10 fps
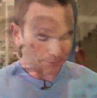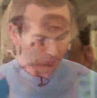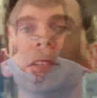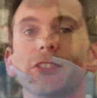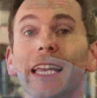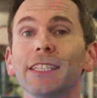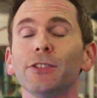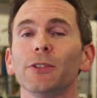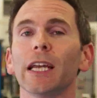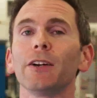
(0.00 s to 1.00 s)
I'm excited
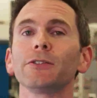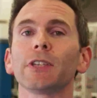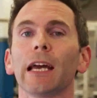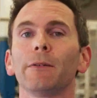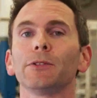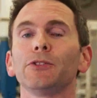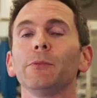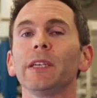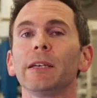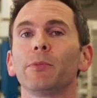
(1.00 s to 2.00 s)
to announce I will
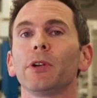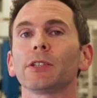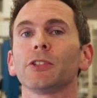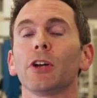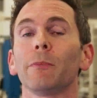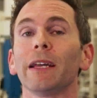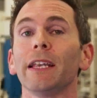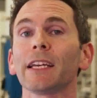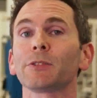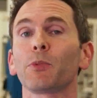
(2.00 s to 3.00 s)
soon begin production on my
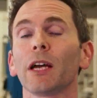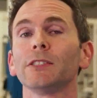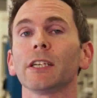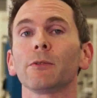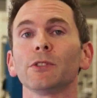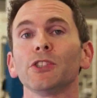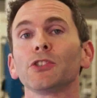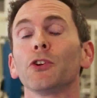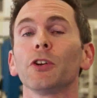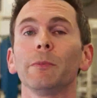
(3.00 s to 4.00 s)
next project, which
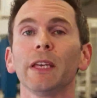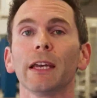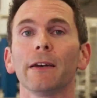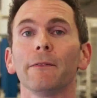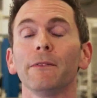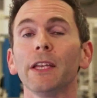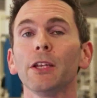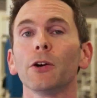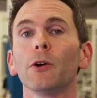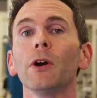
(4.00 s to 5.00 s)
is going to be a
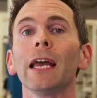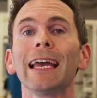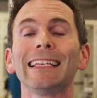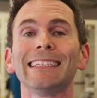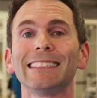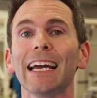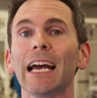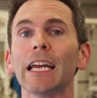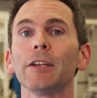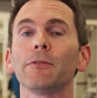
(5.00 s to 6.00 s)
video
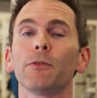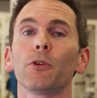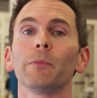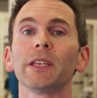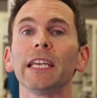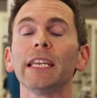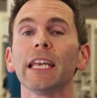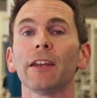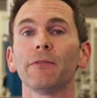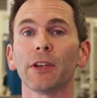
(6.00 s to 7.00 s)
designed for
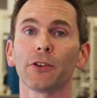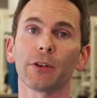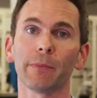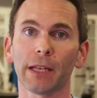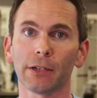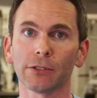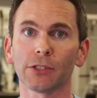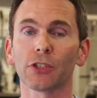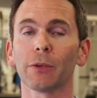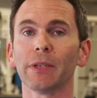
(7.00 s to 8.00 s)
bikini and figure competitors.
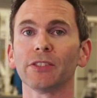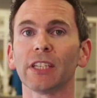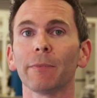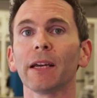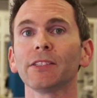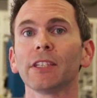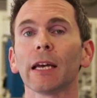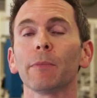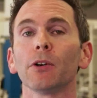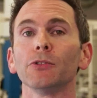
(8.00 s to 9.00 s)
It's going to be
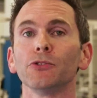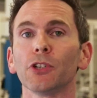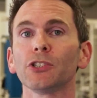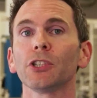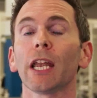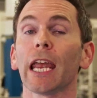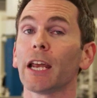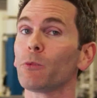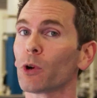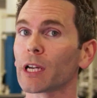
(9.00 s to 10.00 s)
step-by-step on nutrition
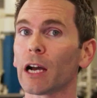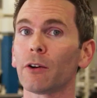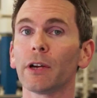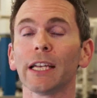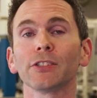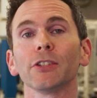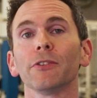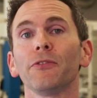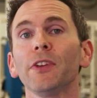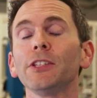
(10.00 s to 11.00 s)
and workout, and it's
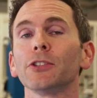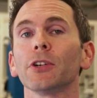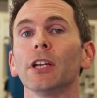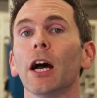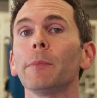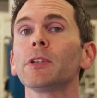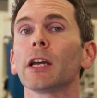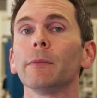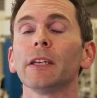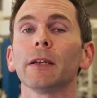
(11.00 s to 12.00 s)
going to feature an
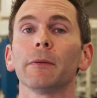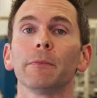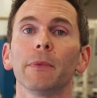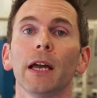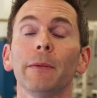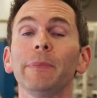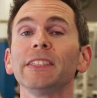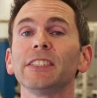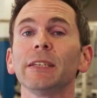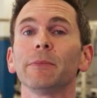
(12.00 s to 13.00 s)
up-and-coming
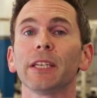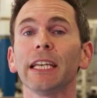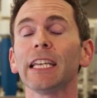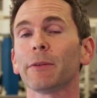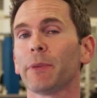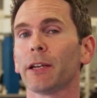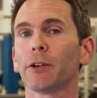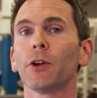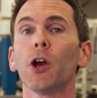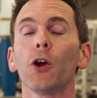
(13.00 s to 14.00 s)
NPC bikini
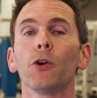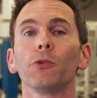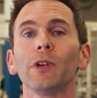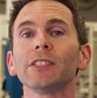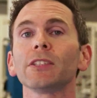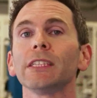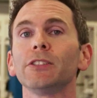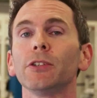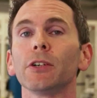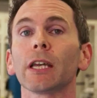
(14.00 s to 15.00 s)
competitor who recently
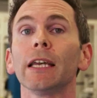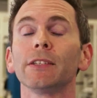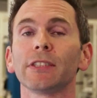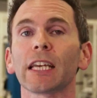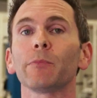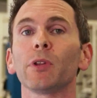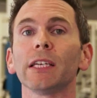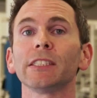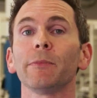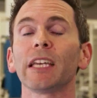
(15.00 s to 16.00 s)
took second
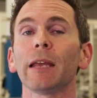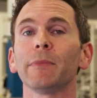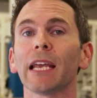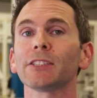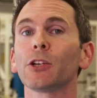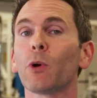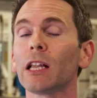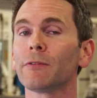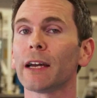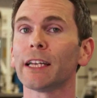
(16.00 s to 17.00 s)
place and became nationally
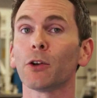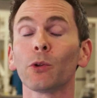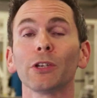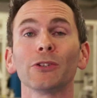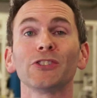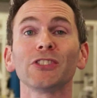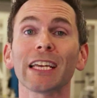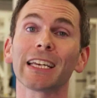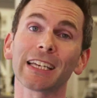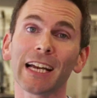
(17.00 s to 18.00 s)
qualified in only her
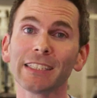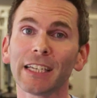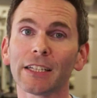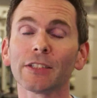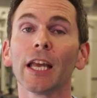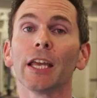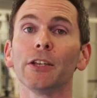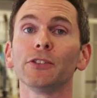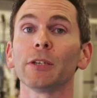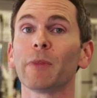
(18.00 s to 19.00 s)
second contest
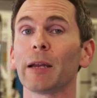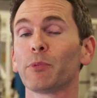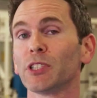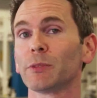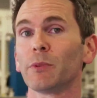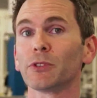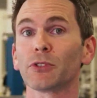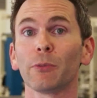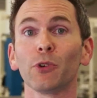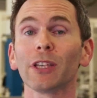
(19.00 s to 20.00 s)
using my principles.
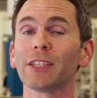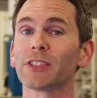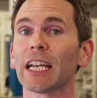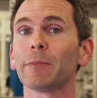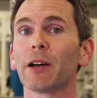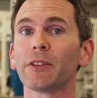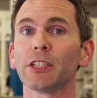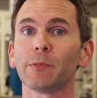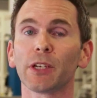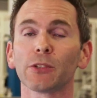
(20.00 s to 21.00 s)
So I'm really excited about
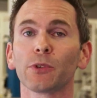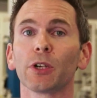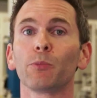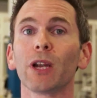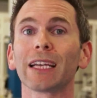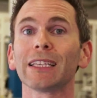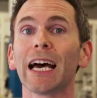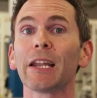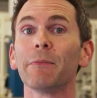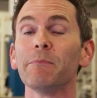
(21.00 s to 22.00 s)
this because we're going to break a
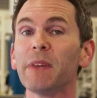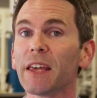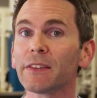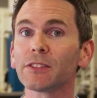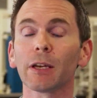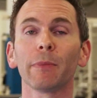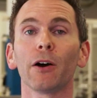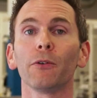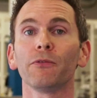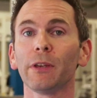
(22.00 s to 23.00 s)
lot of myths
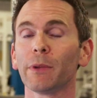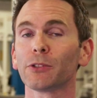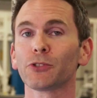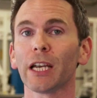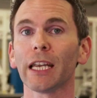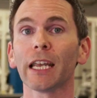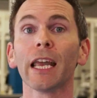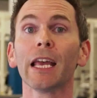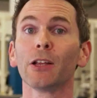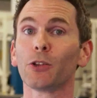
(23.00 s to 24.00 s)
about female training.
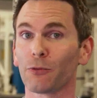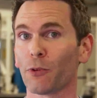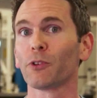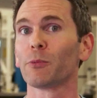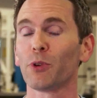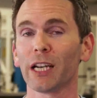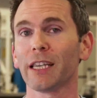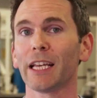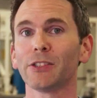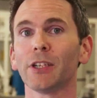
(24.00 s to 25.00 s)
Look forward to
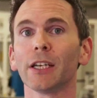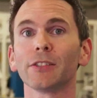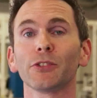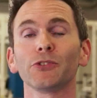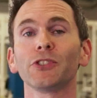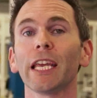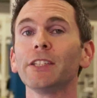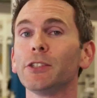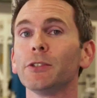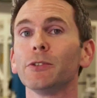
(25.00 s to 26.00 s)
bringing that to you. So stay
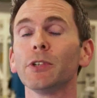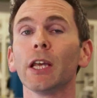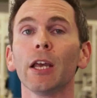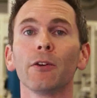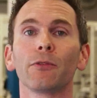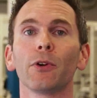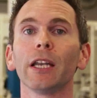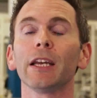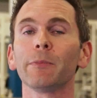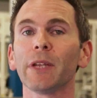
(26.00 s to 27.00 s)
tuned for
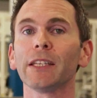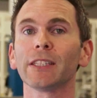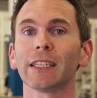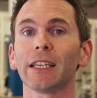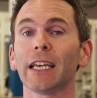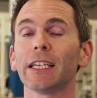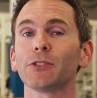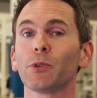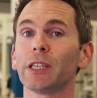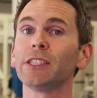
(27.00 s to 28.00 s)
any updates and the
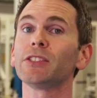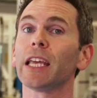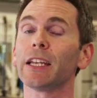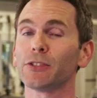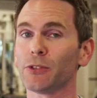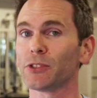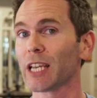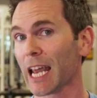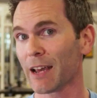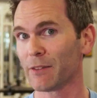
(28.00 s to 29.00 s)
latest release date as soon as
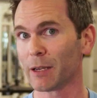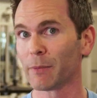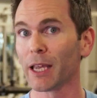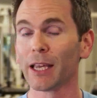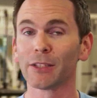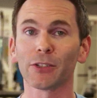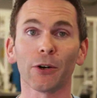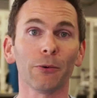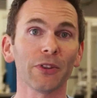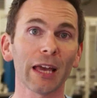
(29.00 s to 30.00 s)
I have them.
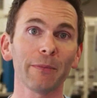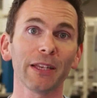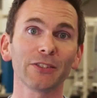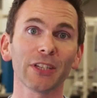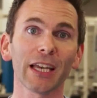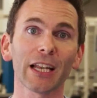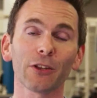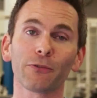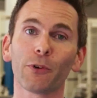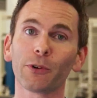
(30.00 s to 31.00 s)
So with that being said, I
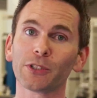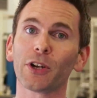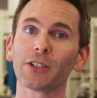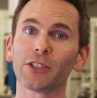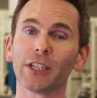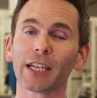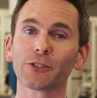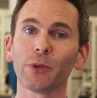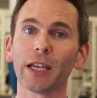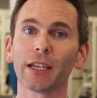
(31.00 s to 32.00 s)
look forward to talking to you
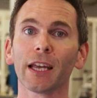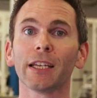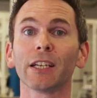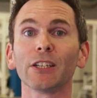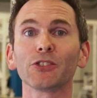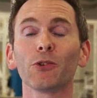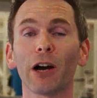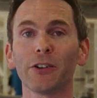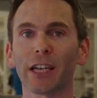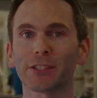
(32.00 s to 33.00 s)
next week. Now let's go out and